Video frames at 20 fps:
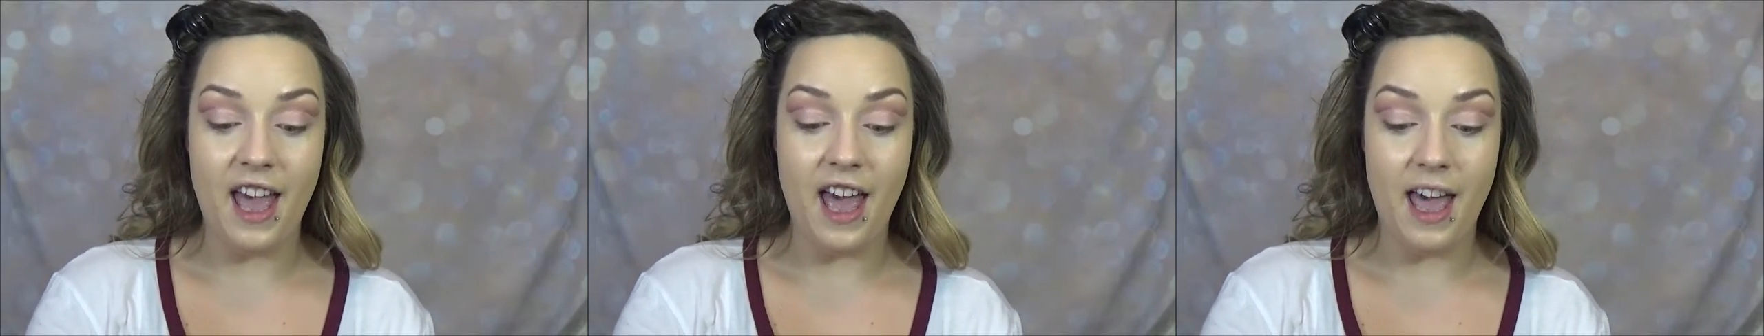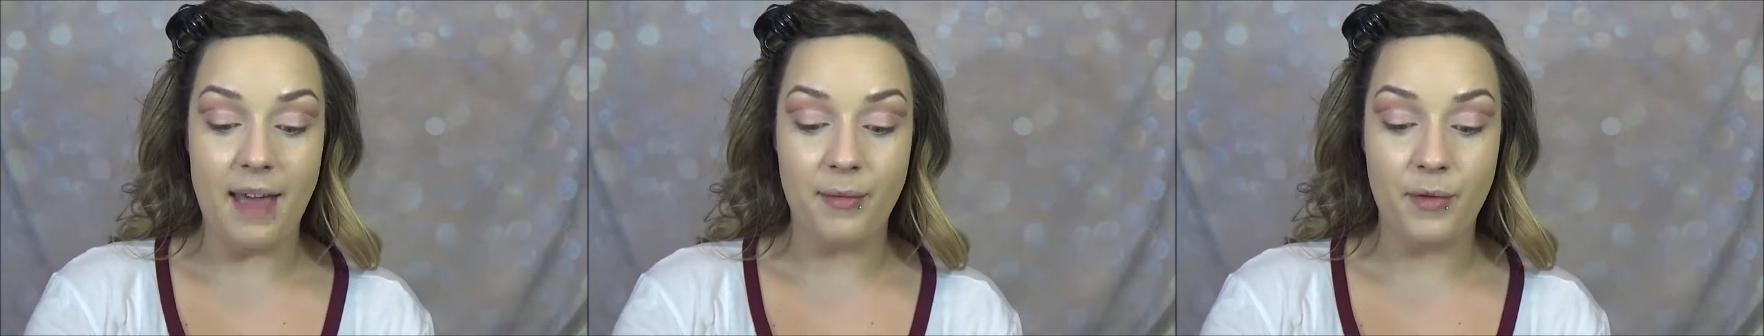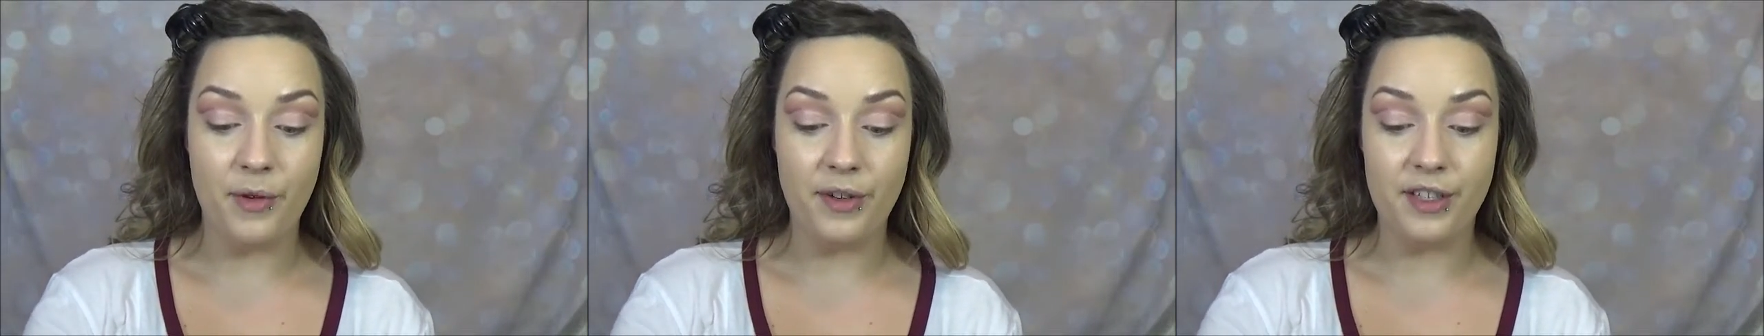
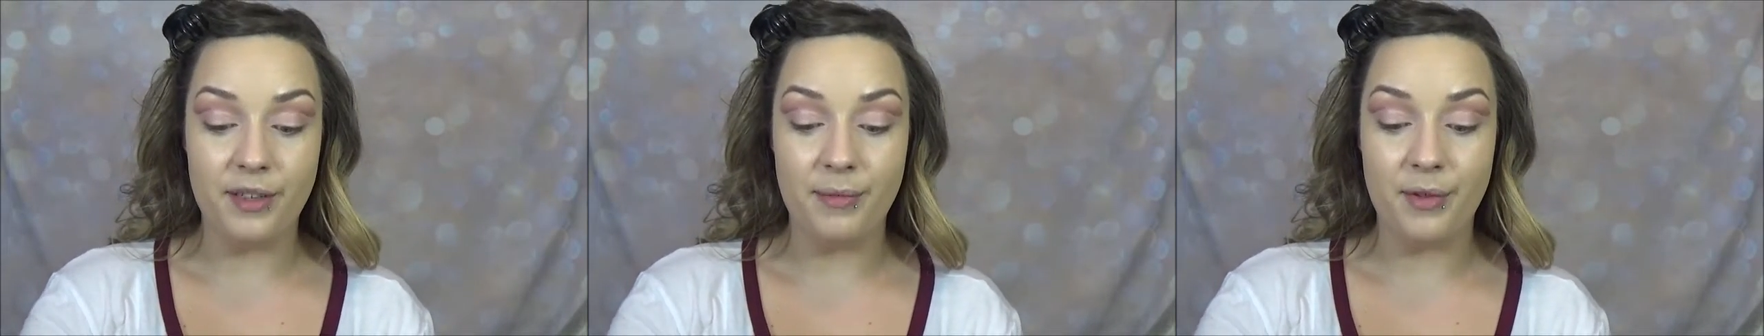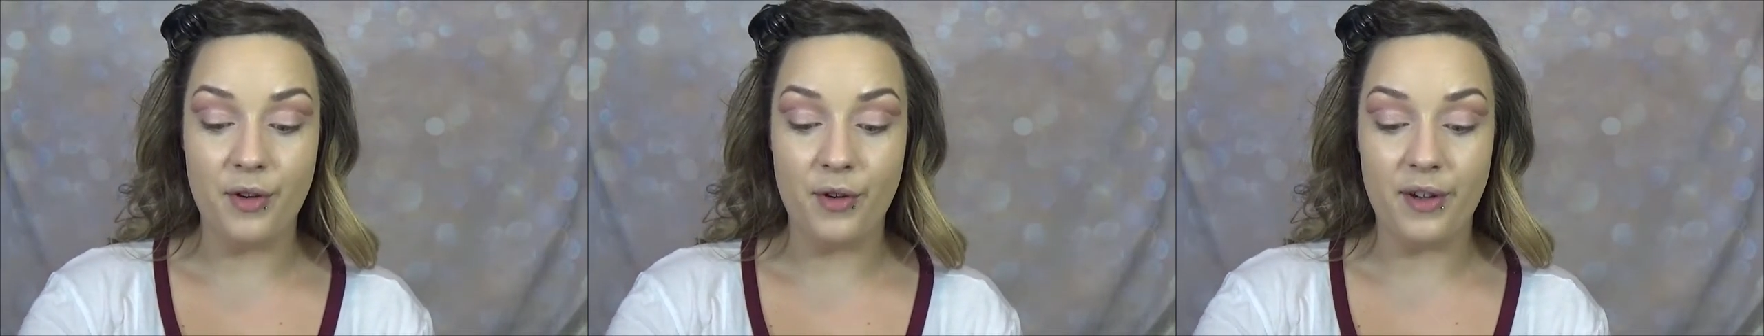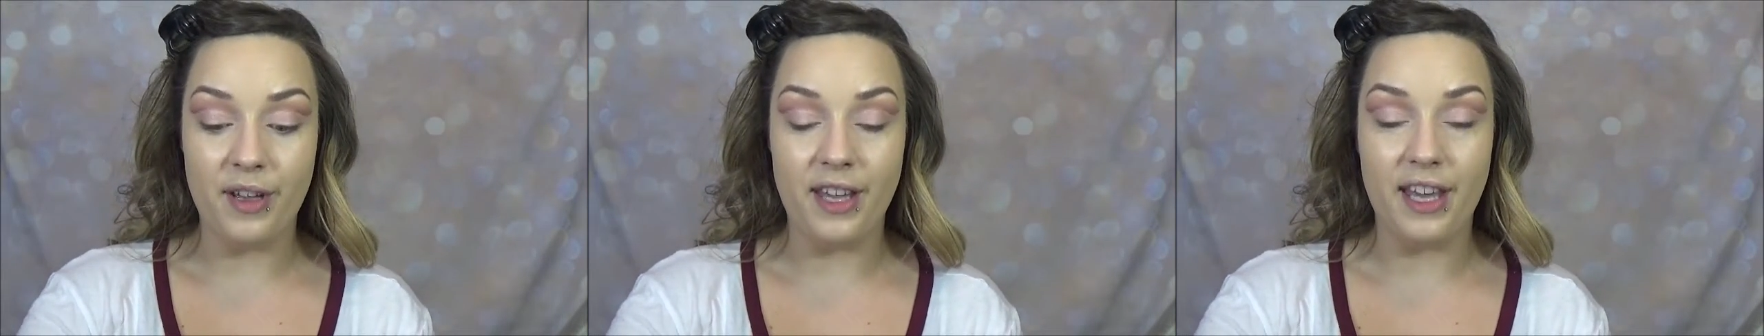I'm going to be
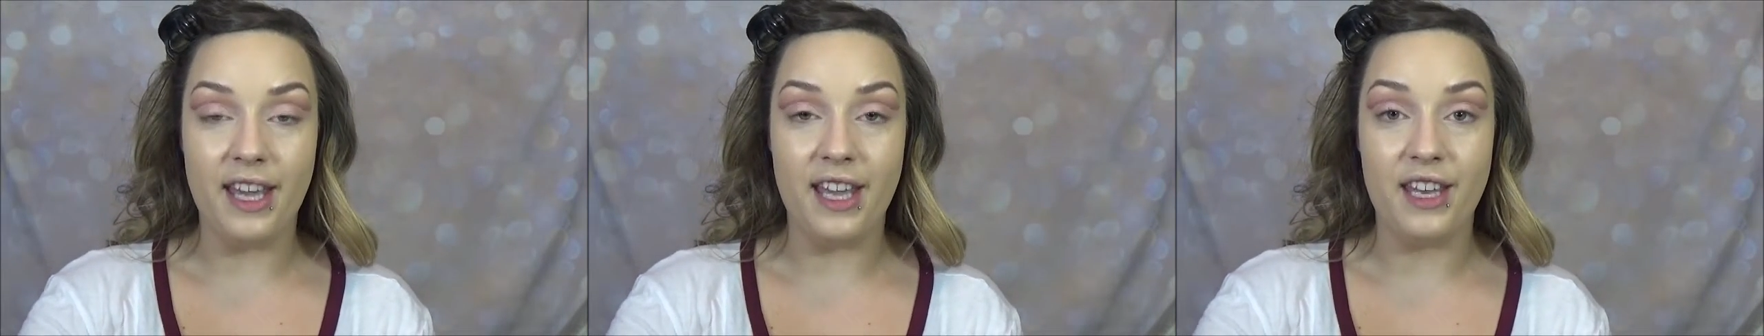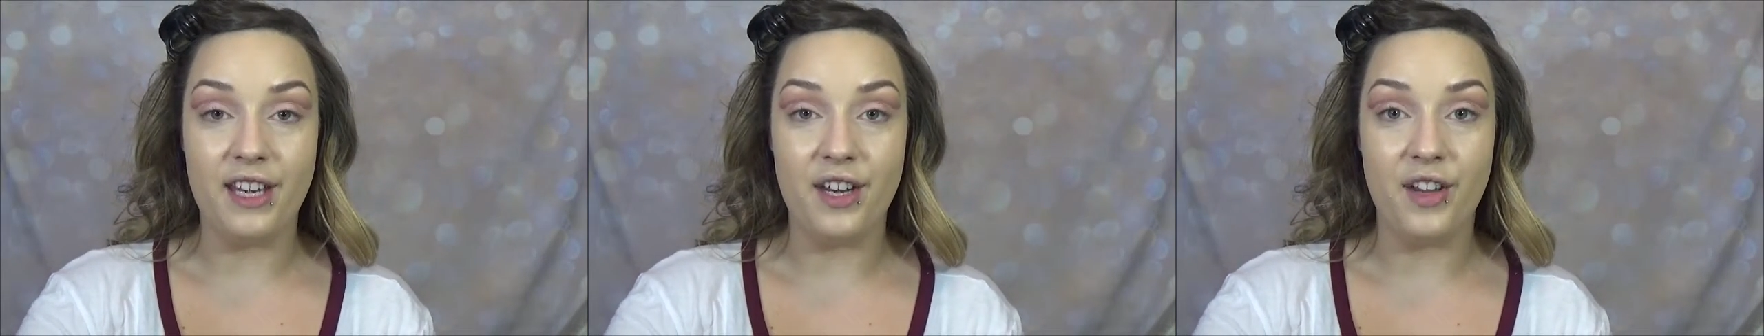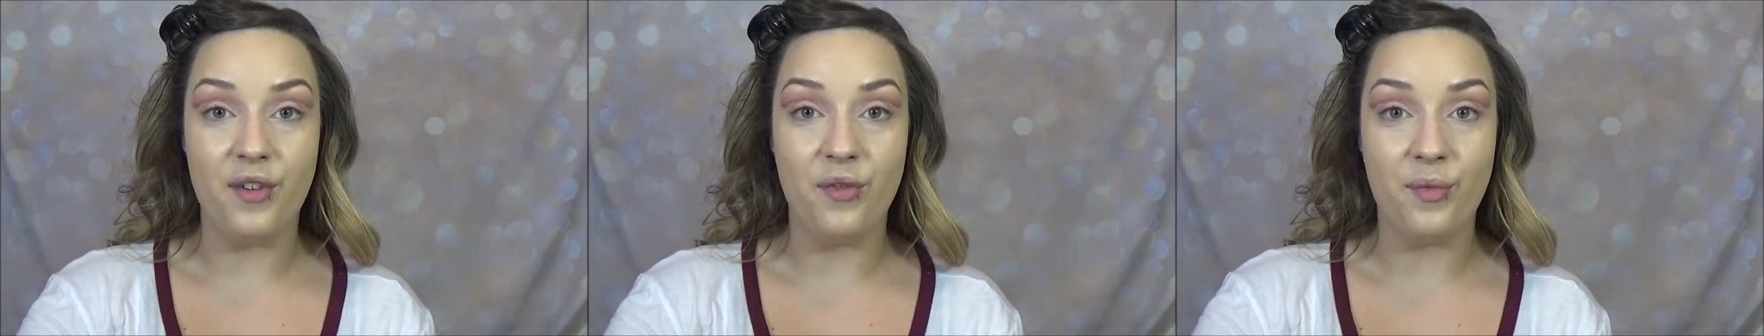going
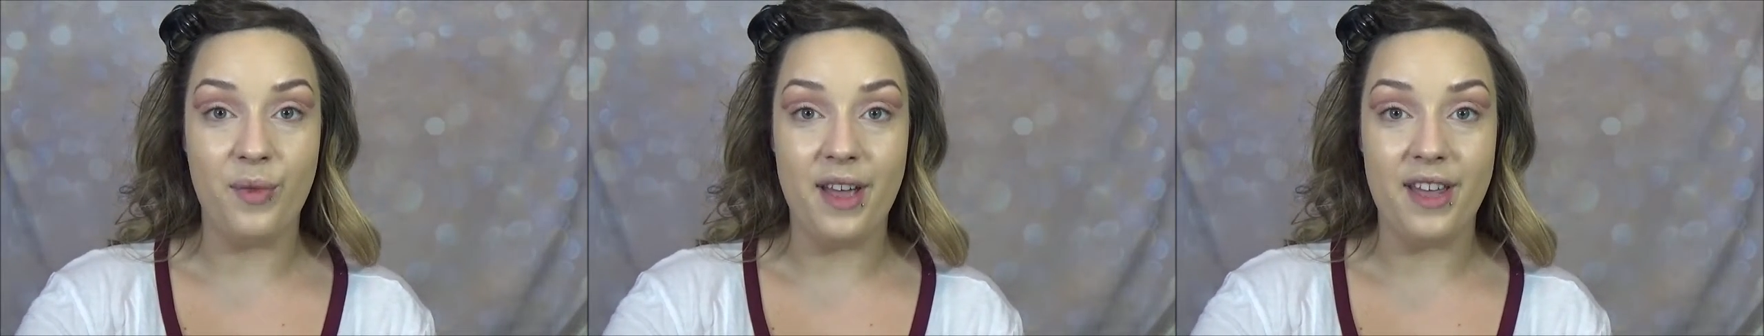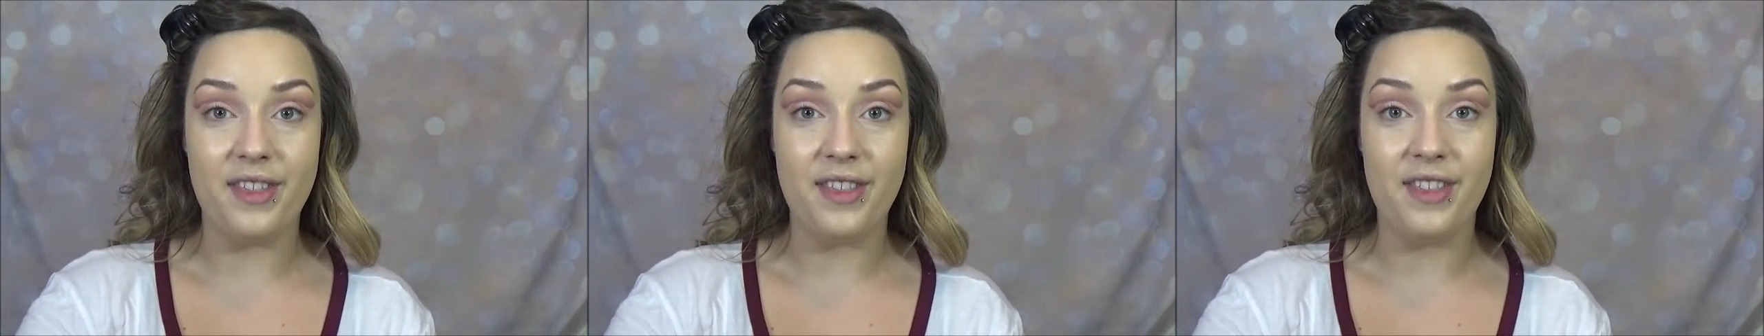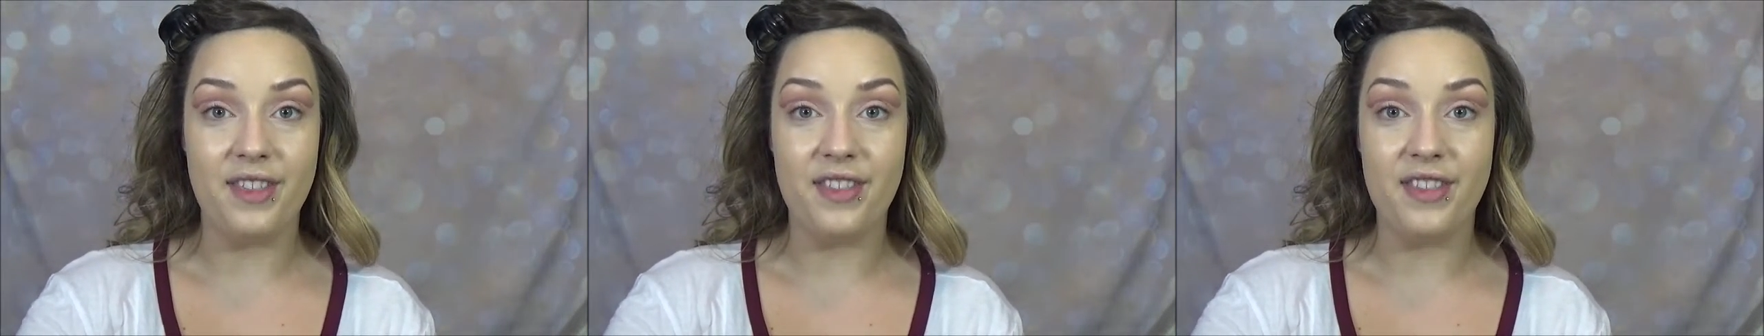in
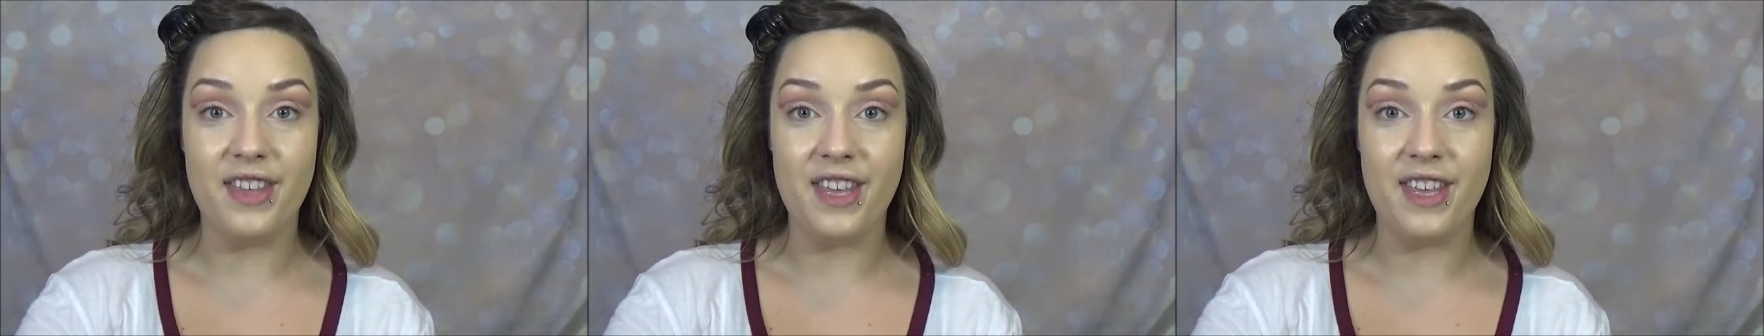with